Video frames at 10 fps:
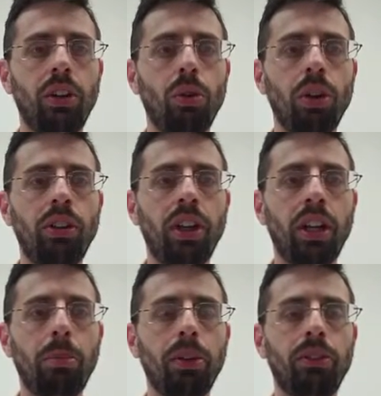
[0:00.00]
And in order to
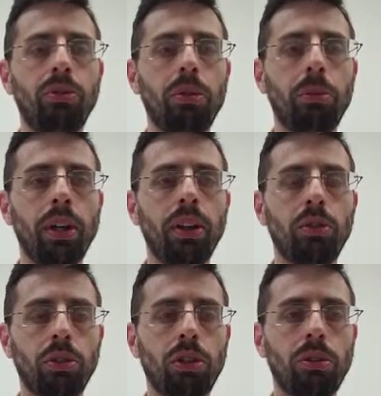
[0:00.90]
help us
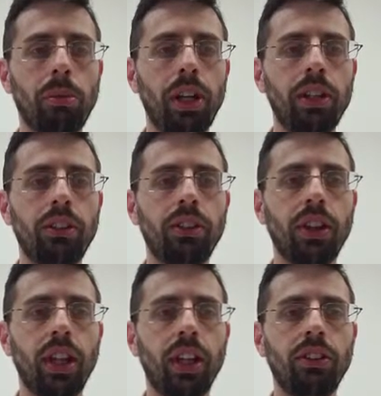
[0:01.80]
remind us
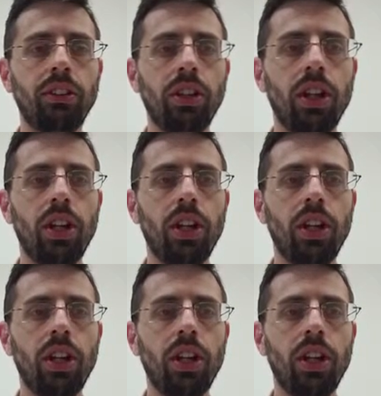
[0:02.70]
of that,